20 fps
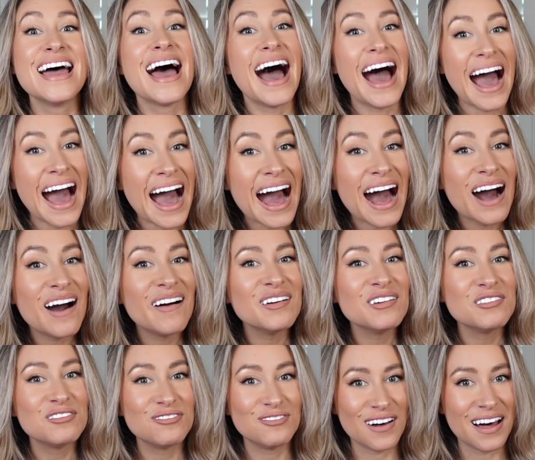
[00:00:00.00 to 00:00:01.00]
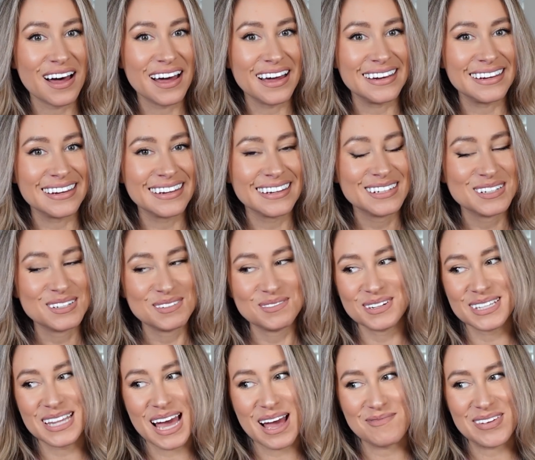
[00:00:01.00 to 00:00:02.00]
How fun
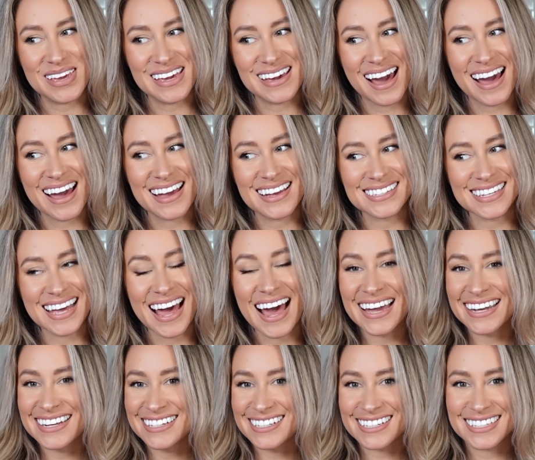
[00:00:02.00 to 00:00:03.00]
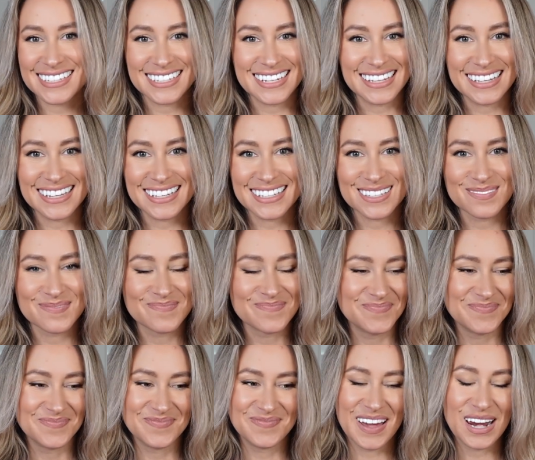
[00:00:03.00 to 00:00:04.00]
would that be, guys? I can just see this
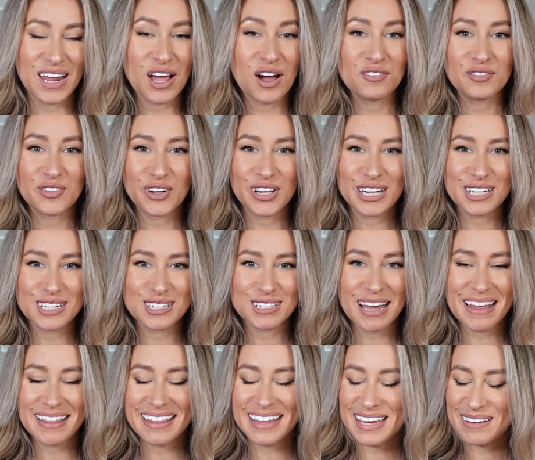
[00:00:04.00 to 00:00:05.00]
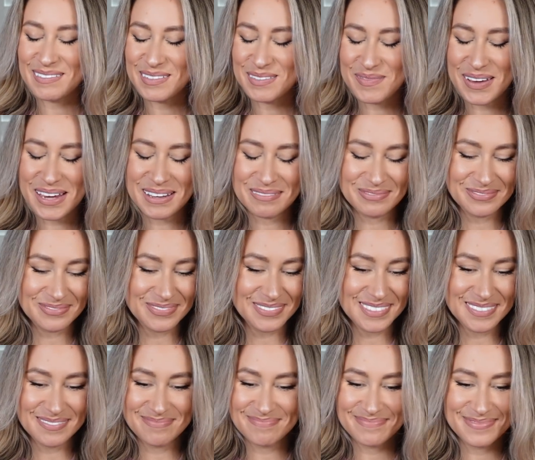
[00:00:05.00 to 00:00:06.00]
video footage. I think it would be
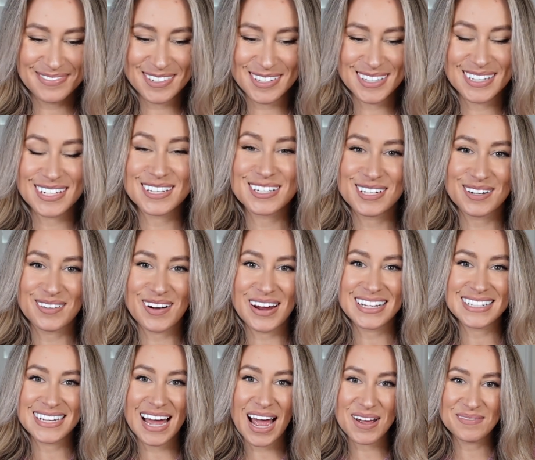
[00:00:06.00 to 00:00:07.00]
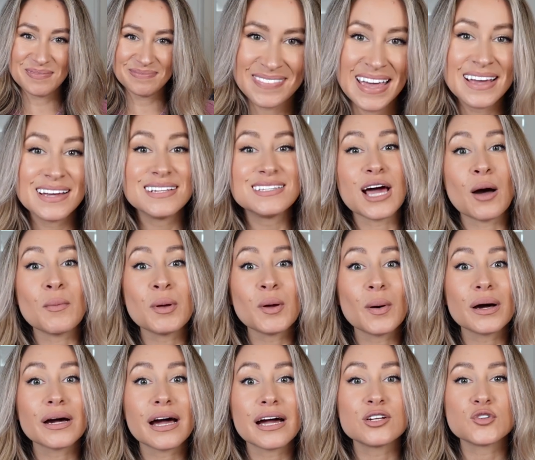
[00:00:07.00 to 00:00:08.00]
such a great time. Tell me
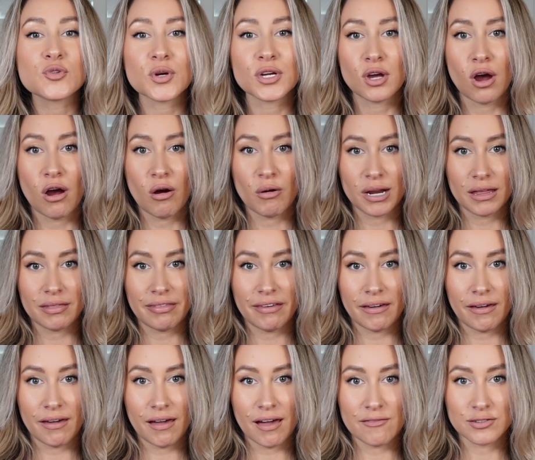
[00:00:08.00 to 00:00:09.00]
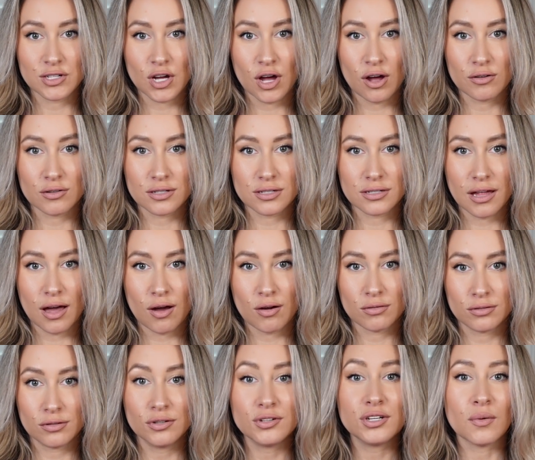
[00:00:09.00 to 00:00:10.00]
what country you're already thinking of to host, though.
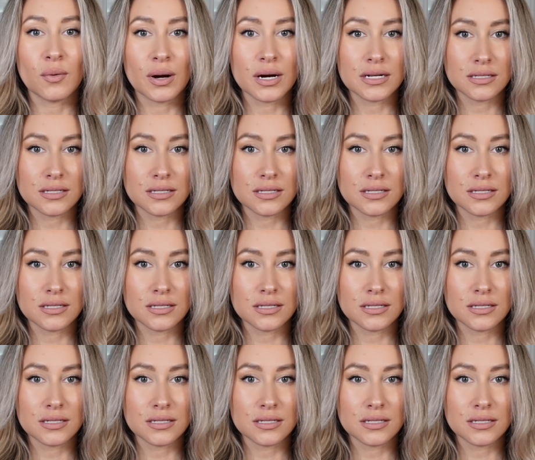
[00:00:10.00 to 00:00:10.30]
Who do you want to